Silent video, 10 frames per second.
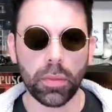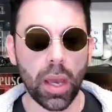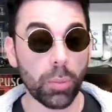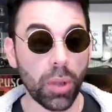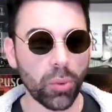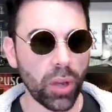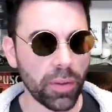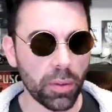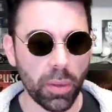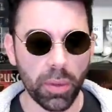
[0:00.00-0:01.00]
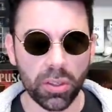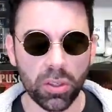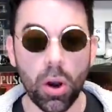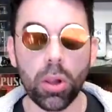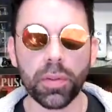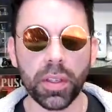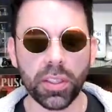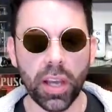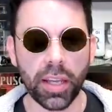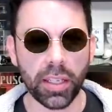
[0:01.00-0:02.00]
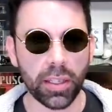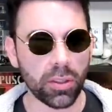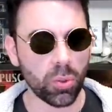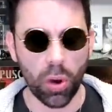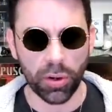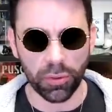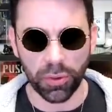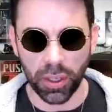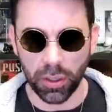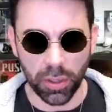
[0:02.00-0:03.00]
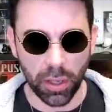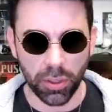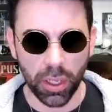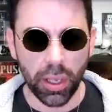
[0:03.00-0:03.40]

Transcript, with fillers: Now, Bloodraven mimics all of these ideas wonderfully, you'll note.